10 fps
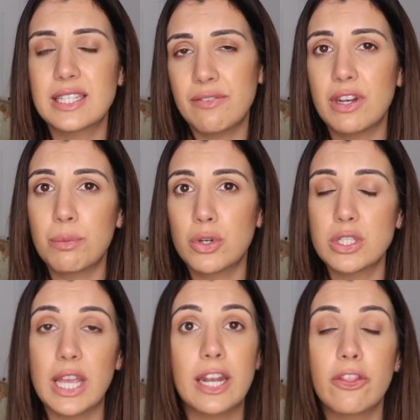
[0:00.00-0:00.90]

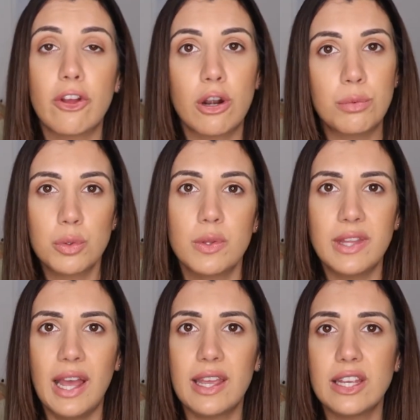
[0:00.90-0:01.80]
70% that are between
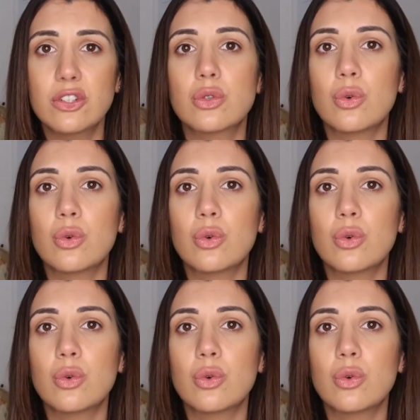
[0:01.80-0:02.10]
that age,